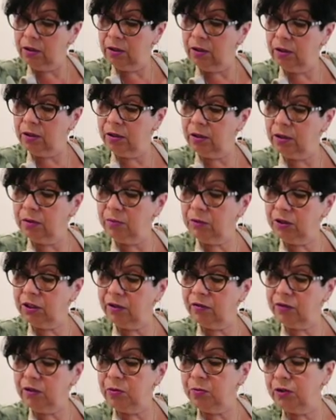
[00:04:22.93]
I'm going to
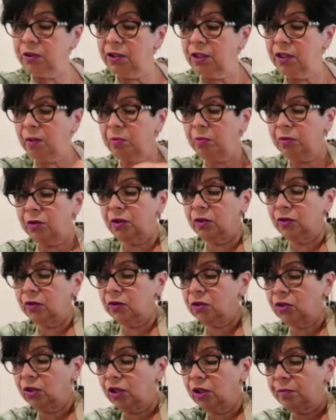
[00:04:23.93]
have to put a couple on the
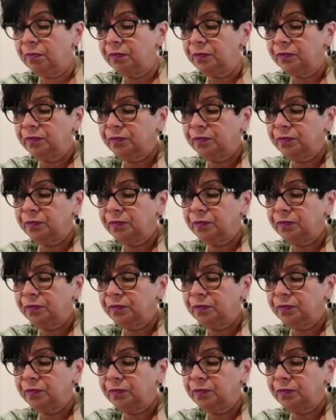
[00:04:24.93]
top.